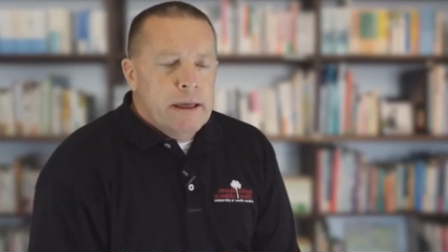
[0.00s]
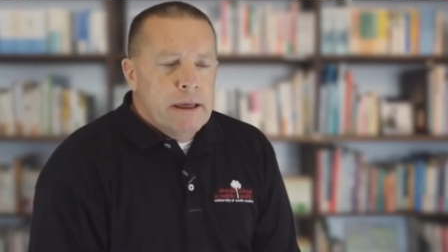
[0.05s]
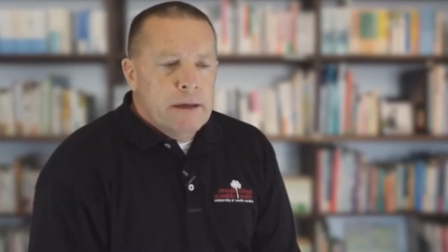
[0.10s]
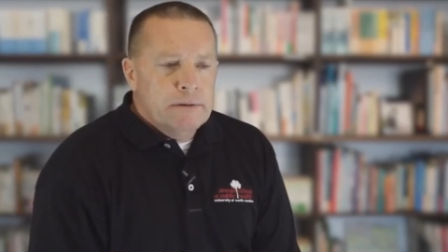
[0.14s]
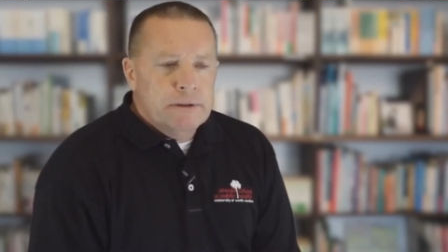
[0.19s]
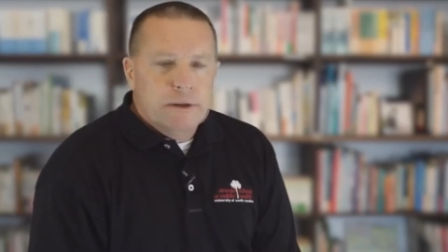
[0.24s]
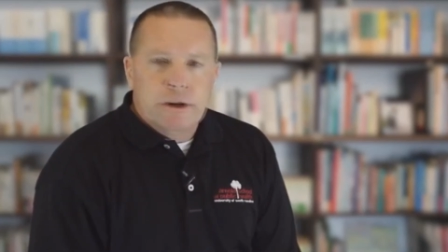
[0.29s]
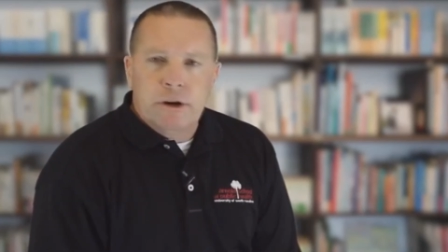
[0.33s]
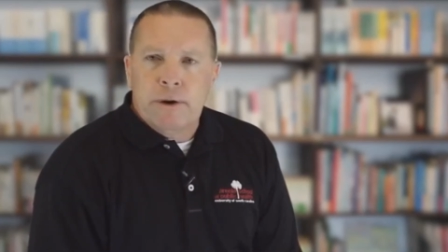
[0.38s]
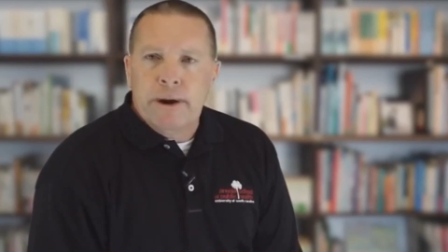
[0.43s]

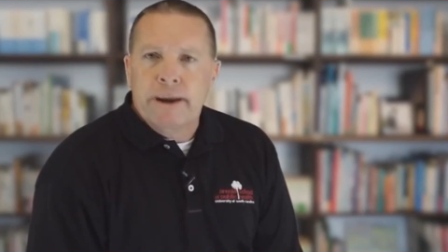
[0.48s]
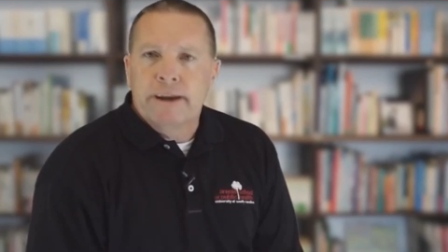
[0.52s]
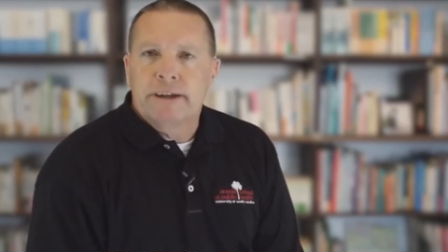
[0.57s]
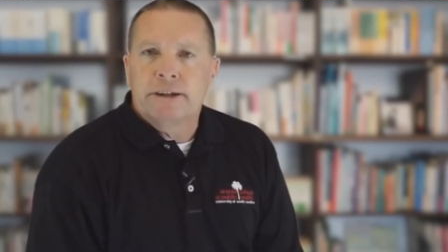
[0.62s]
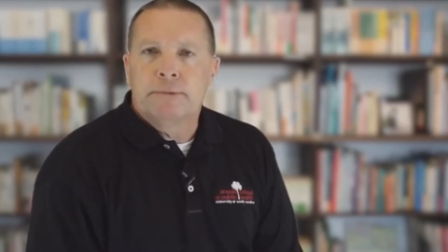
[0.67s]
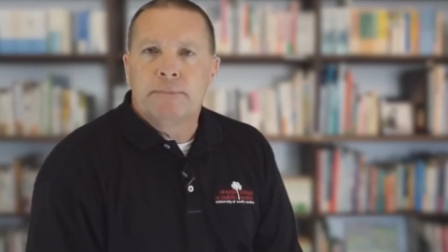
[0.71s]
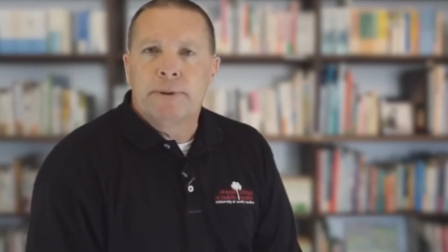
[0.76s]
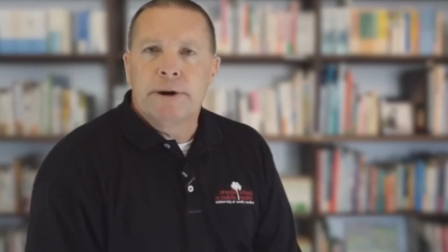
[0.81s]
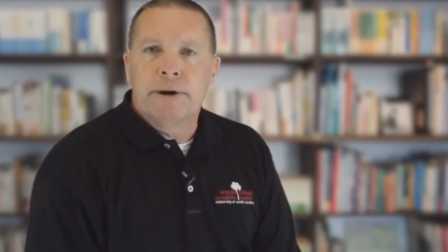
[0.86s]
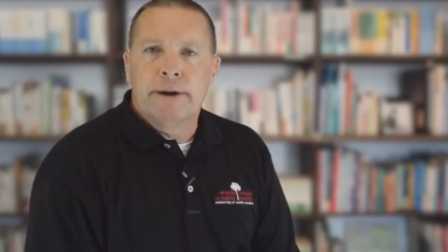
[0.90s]
It was a great
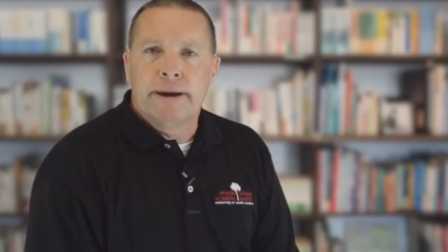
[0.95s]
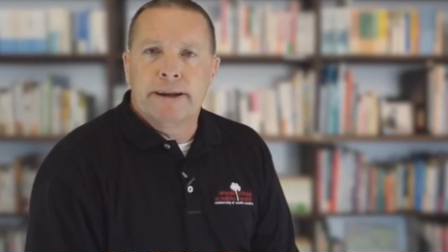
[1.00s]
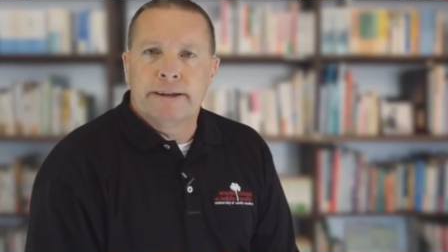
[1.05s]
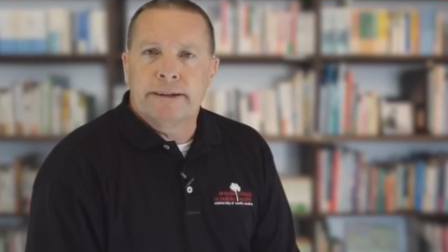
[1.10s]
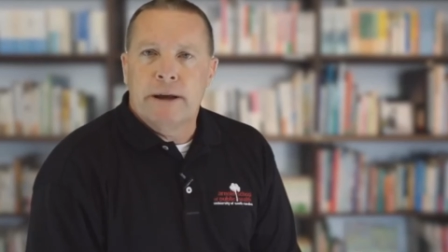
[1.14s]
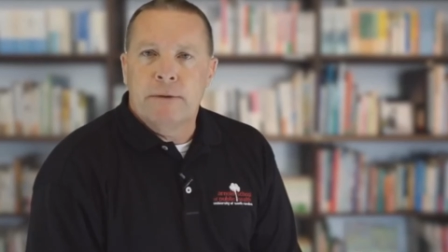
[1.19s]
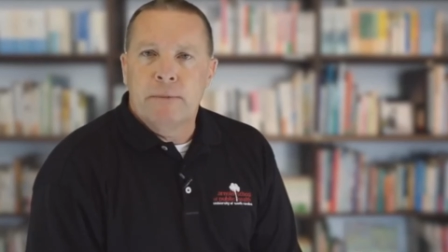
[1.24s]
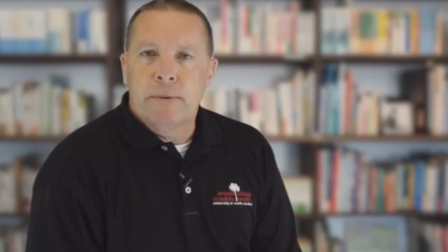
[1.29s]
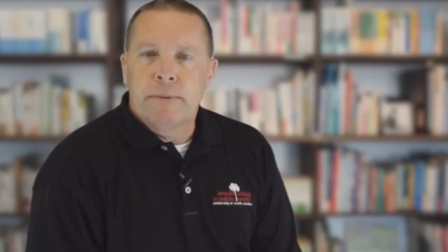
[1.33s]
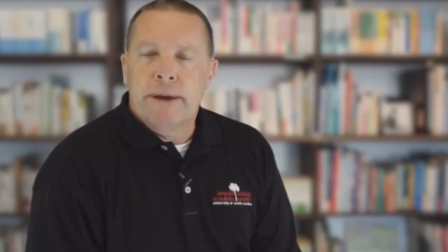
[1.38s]

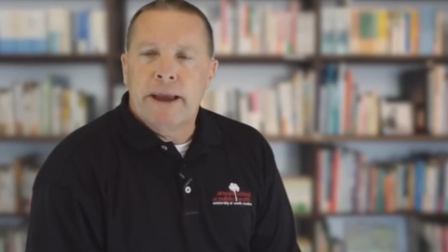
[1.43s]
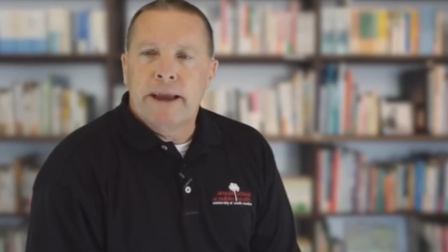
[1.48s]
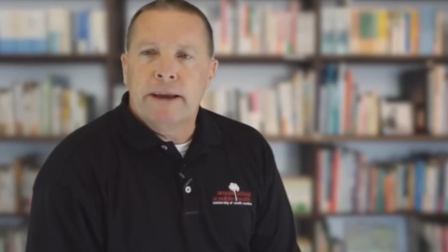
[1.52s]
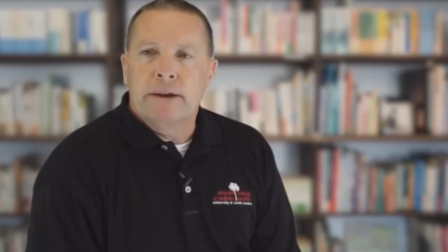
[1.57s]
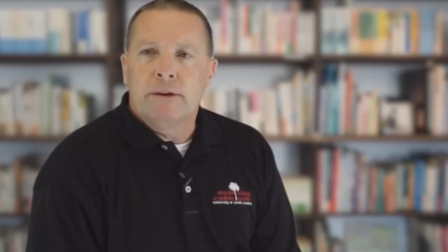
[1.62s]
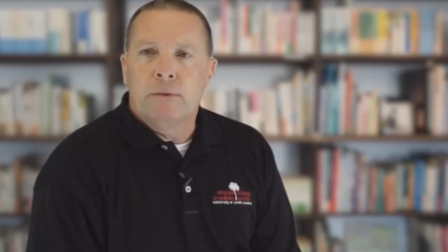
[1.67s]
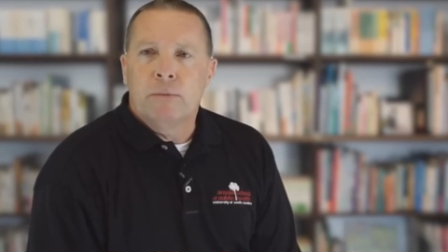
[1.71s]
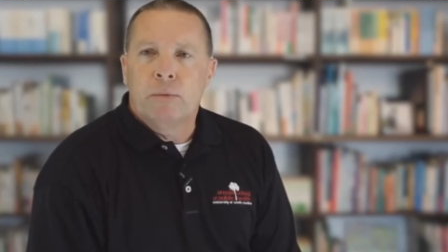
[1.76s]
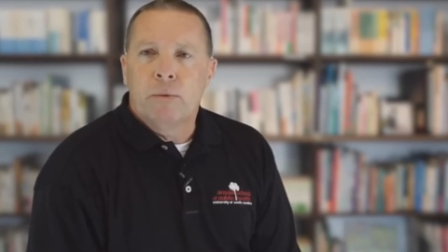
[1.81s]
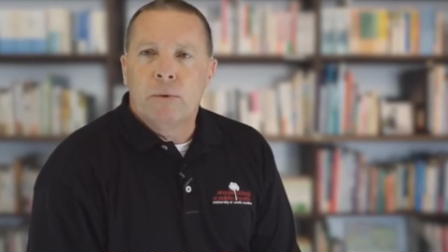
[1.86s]
experience, and we
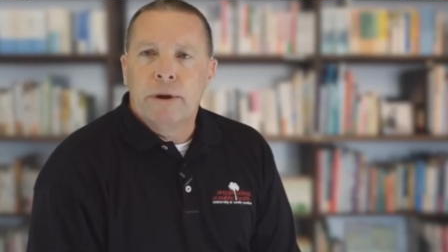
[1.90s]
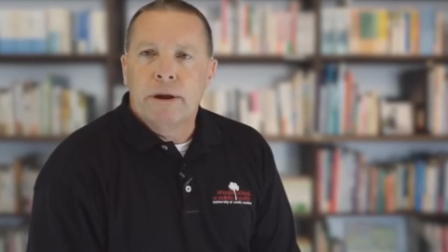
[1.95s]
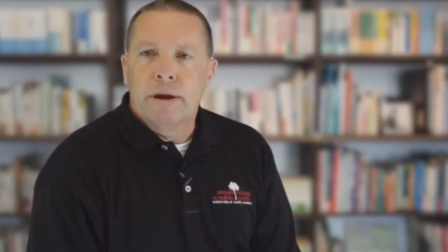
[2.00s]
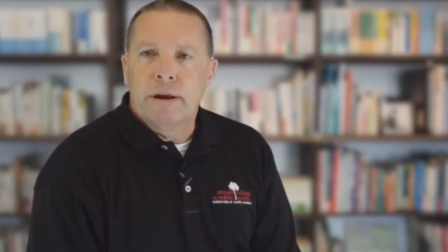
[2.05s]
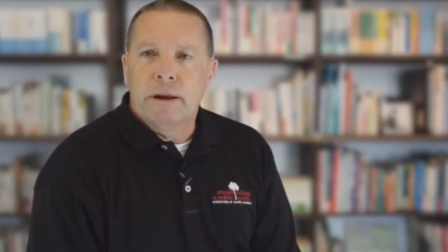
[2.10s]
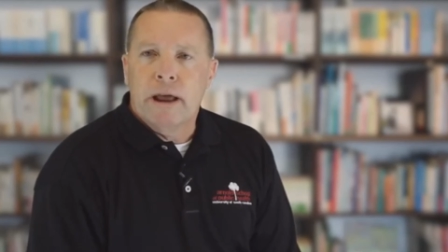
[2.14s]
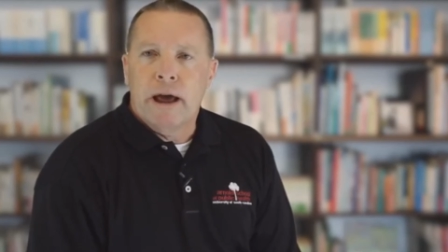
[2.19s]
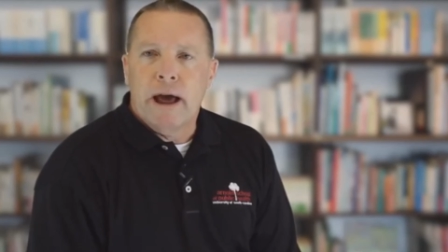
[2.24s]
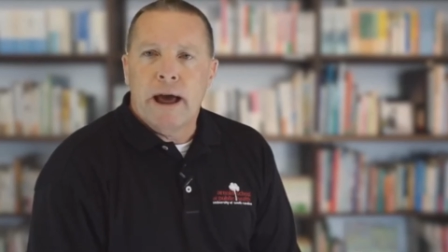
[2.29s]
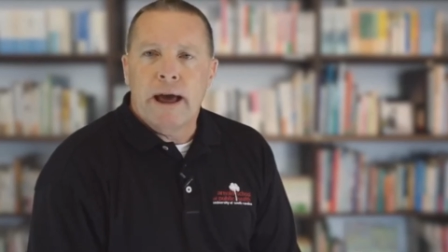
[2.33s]
began to
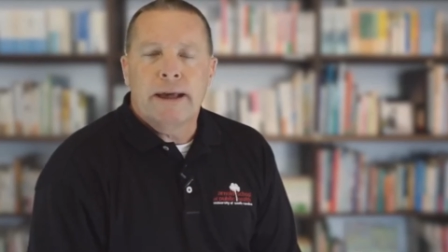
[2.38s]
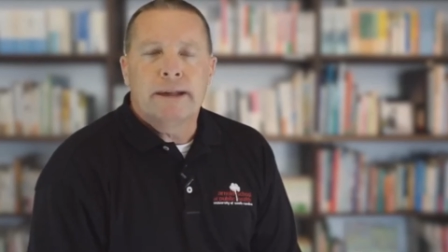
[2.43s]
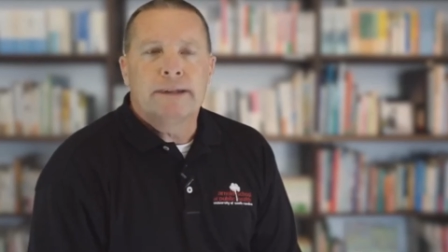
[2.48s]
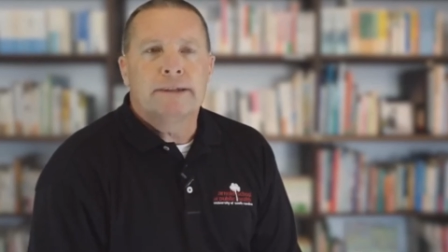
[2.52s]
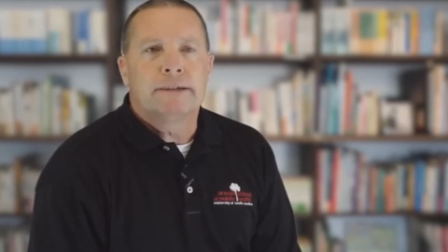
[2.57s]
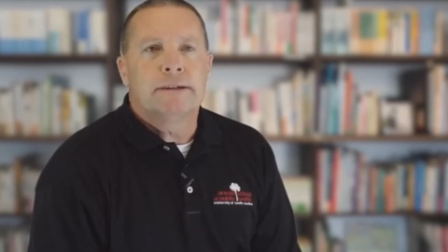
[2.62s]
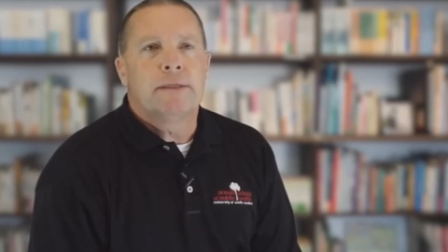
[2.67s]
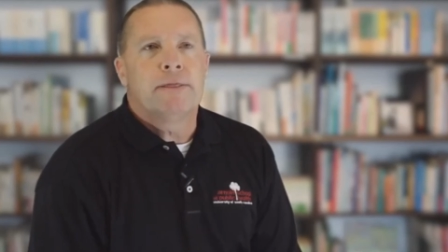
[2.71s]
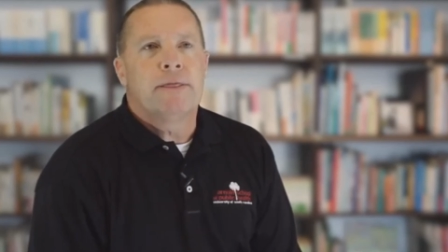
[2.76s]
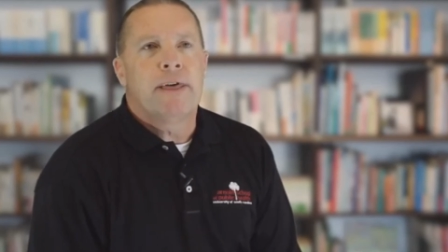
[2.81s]

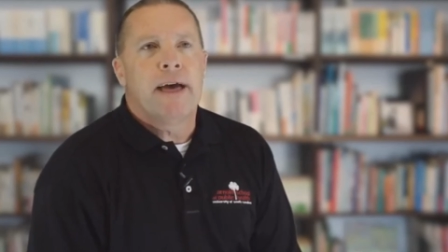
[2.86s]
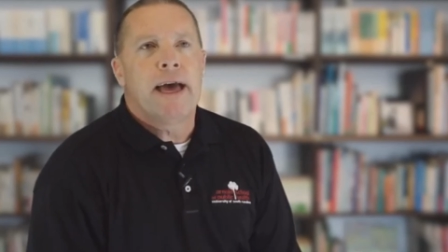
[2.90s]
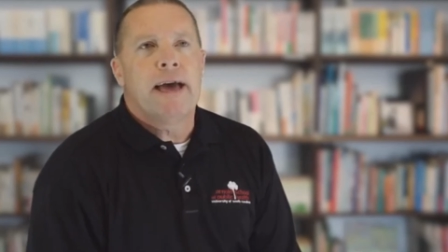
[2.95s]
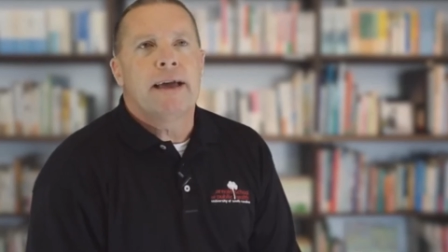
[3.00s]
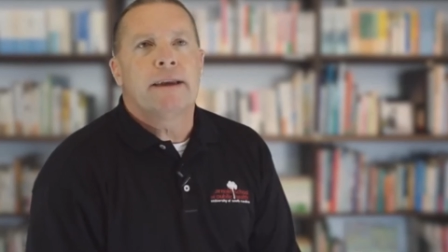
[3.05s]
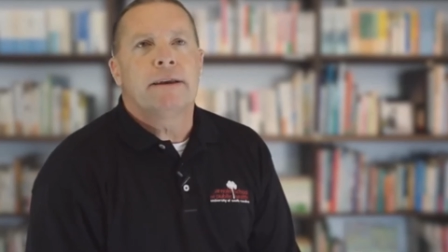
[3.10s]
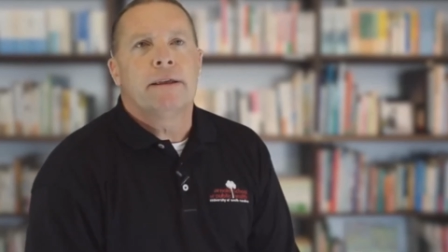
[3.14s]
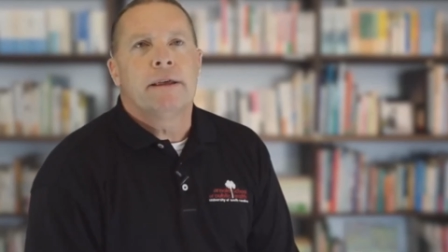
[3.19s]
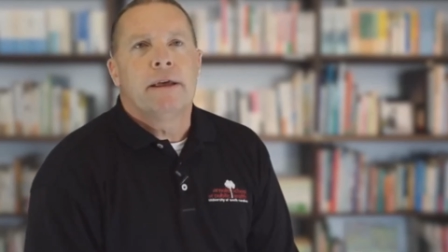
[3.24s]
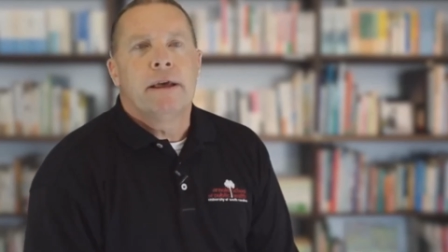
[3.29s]
realize
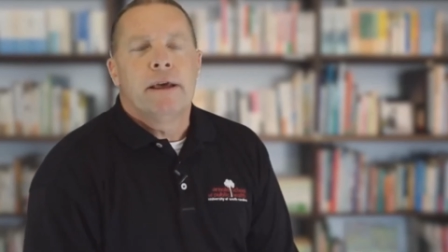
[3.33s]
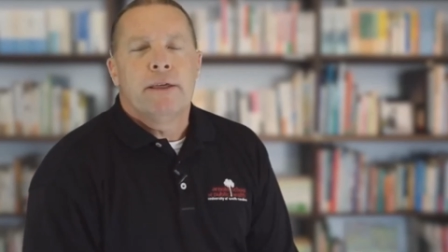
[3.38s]
that